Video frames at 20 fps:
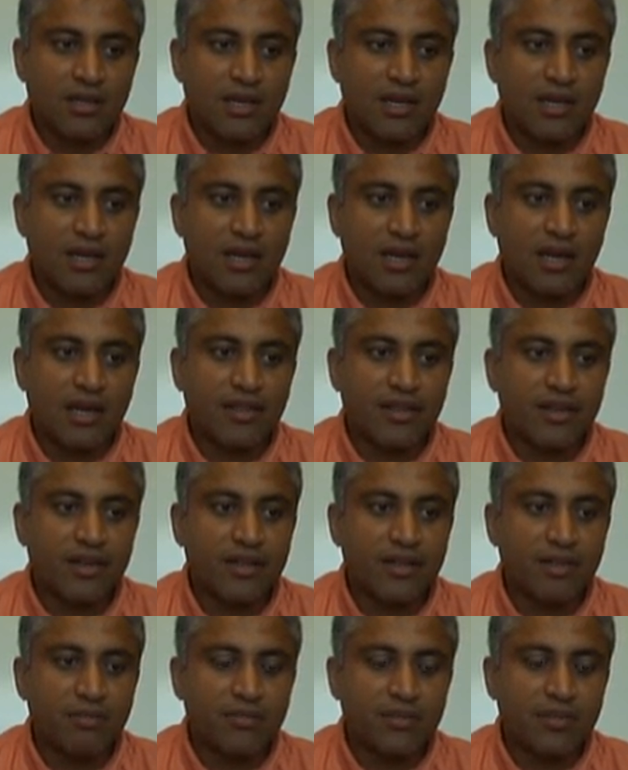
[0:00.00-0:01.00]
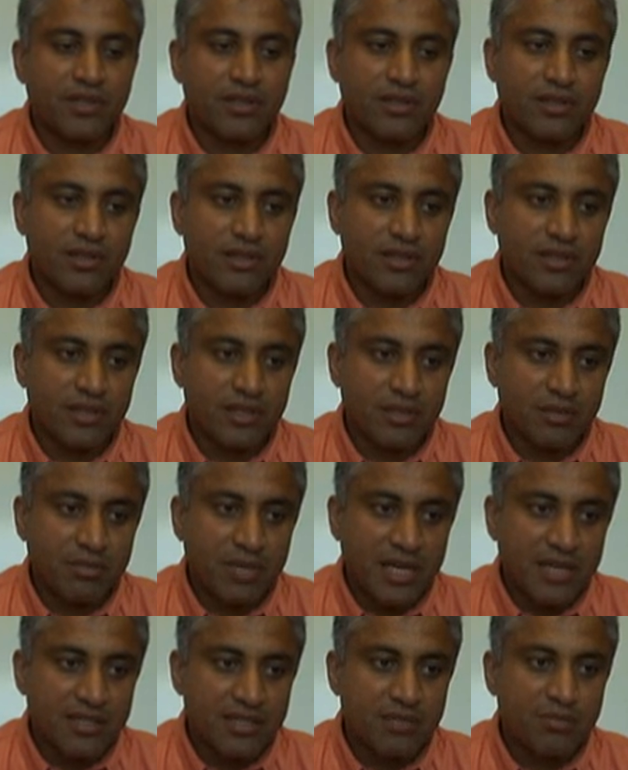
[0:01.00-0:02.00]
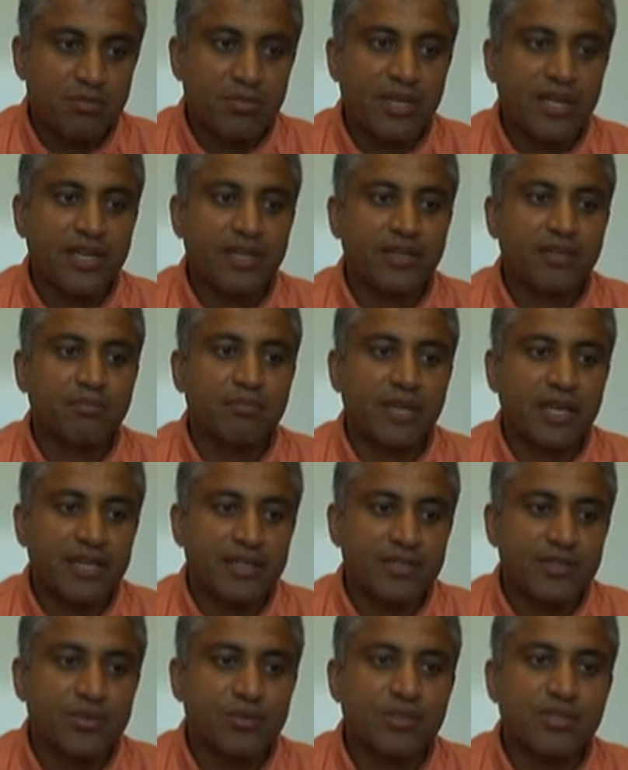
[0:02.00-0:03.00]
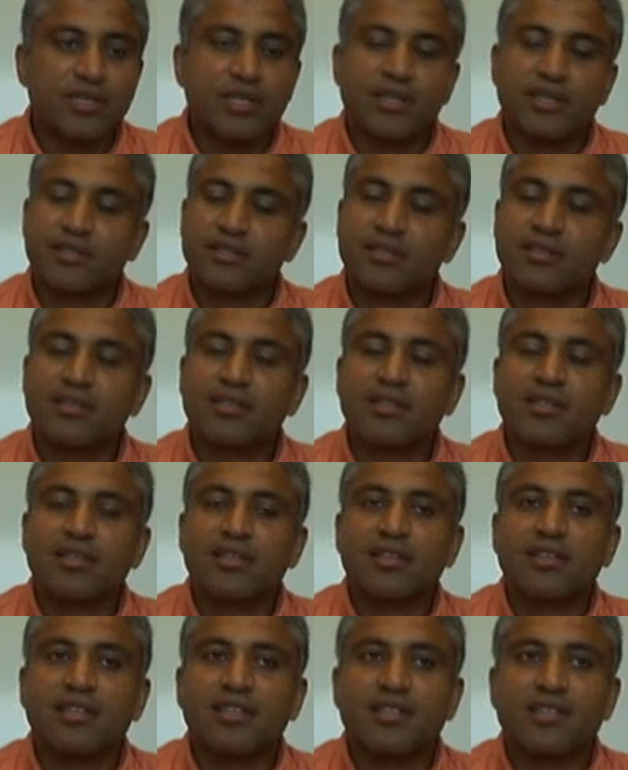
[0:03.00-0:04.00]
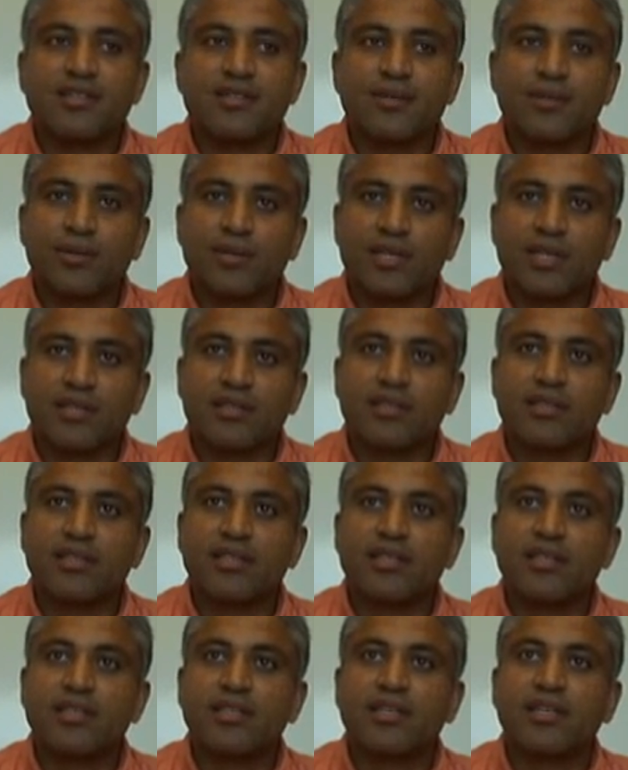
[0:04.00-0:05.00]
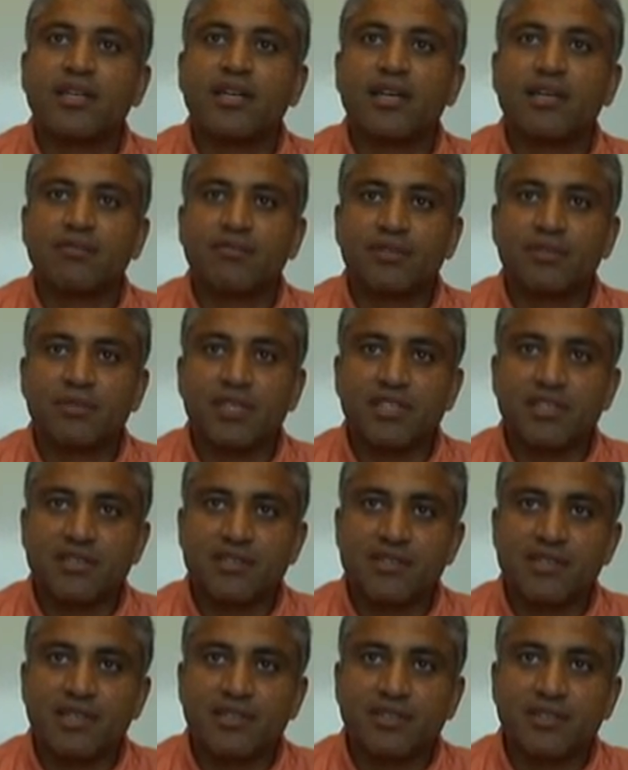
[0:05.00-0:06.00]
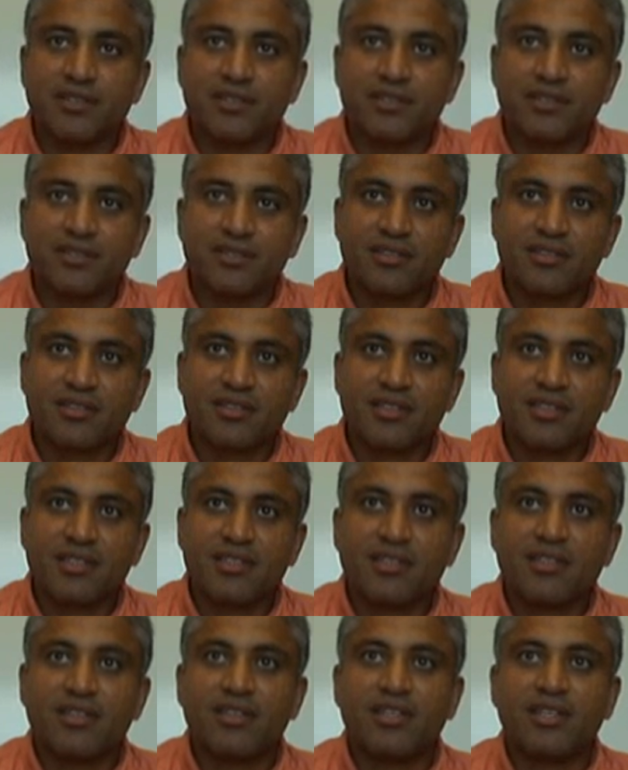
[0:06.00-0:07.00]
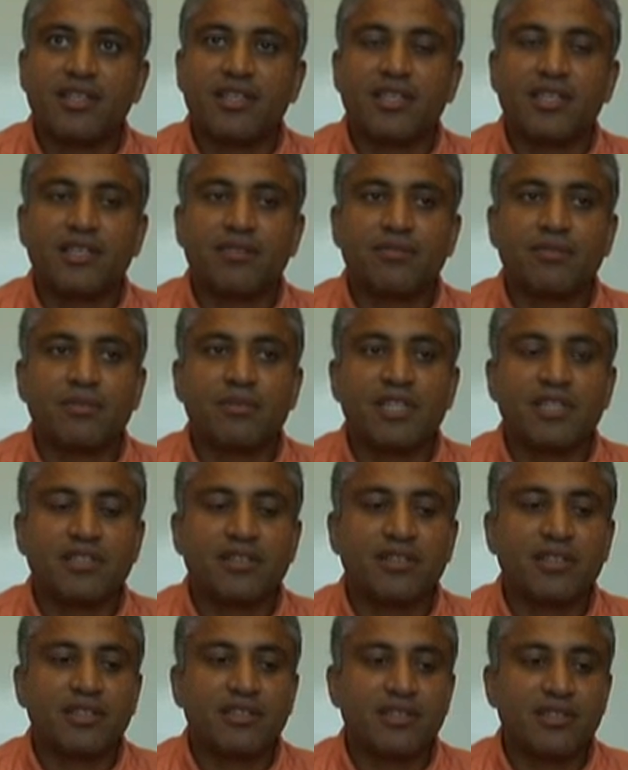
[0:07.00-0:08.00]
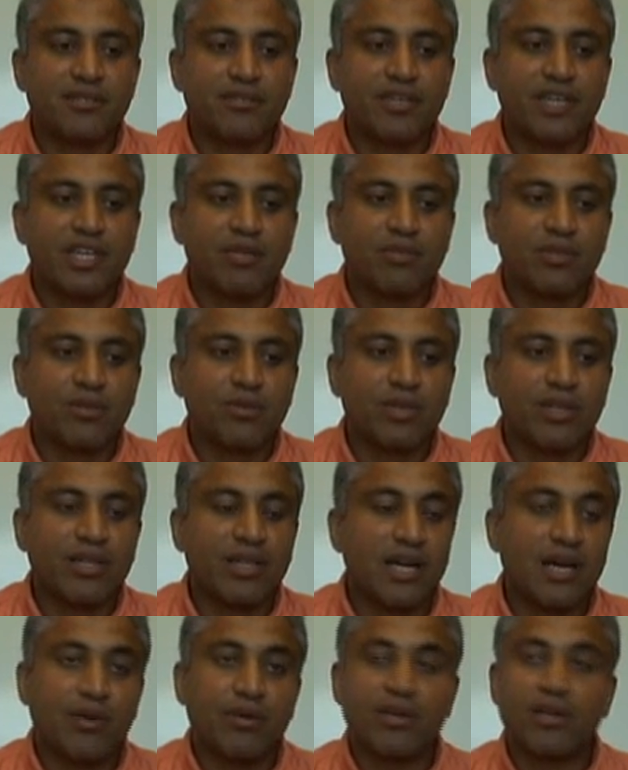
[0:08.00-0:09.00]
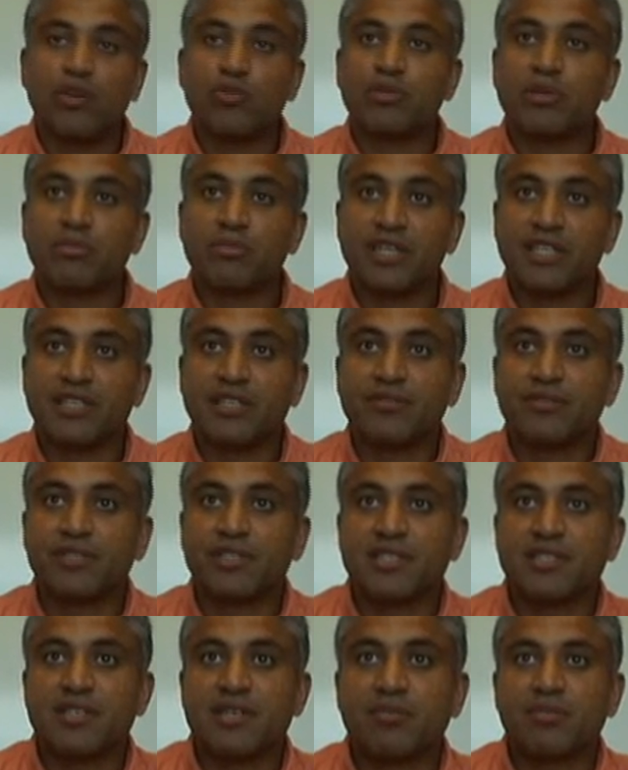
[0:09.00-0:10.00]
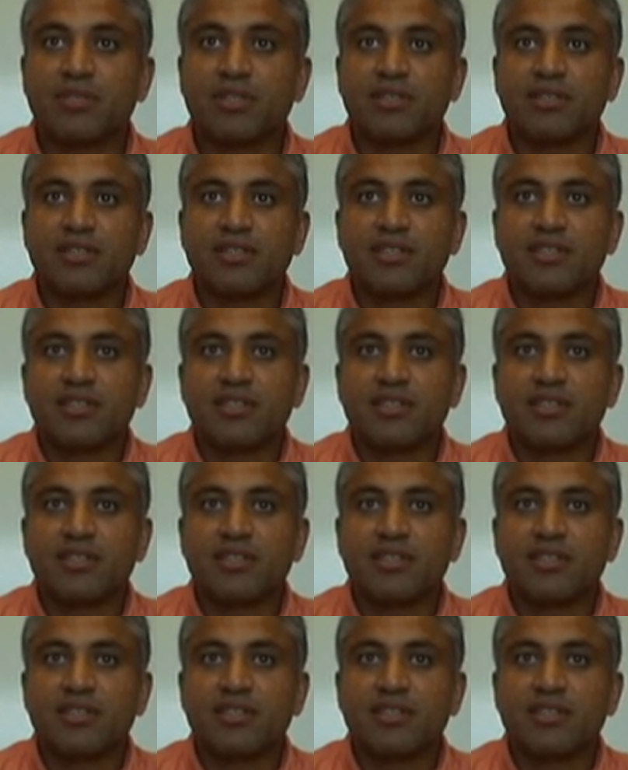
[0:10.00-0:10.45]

I think the best place to start is to look at the information center, the information that is available with our open beta, for example.